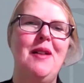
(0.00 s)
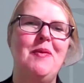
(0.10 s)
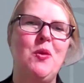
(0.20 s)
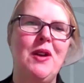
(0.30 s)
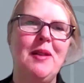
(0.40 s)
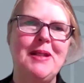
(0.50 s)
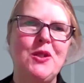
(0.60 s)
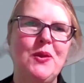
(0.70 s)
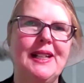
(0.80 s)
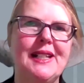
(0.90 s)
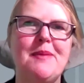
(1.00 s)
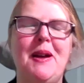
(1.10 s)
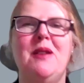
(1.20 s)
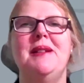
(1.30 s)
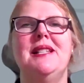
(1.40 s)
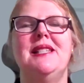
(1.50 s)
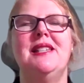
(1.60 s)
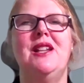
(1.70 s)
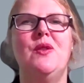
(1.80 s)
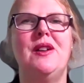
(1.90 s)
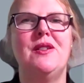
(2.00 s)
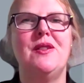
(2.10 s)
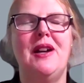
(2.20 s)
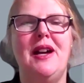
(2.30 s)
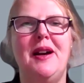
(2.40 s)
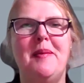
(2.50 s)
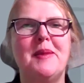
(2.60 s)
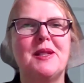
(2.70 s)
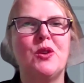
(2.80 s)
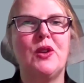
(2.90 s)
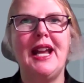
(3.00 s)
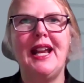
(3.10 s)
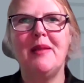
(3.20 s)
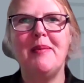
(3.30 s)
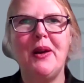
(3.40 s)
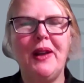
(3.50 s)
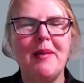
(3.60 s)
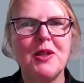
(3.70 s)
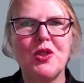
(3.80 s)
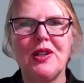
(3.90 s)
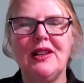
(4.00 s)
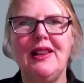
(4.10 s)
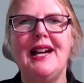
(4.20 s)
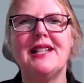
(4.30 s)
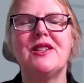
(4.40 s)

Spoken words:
You want to be doing experiments. There is an organic and biochemistry class.